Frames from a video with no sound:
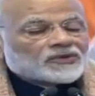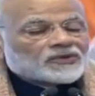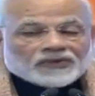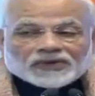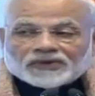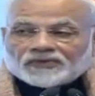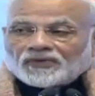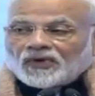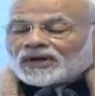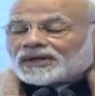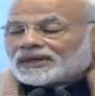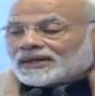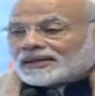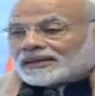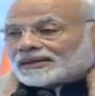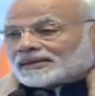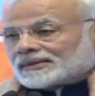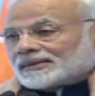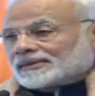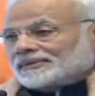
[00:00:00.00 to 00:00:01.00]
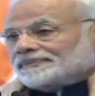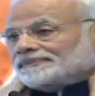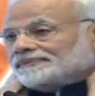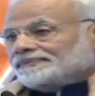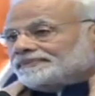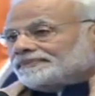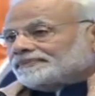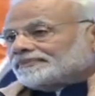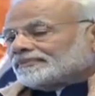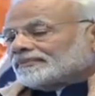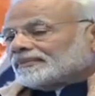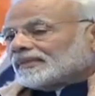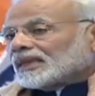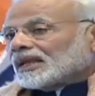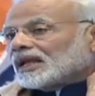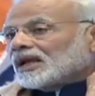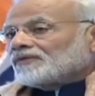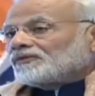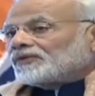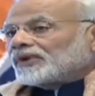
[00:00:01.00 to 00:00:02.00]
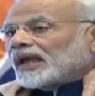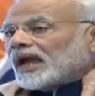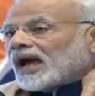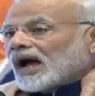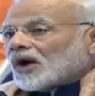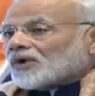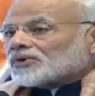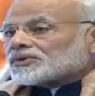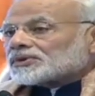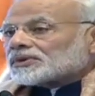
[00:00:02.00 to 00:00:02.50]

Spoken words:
with water. We have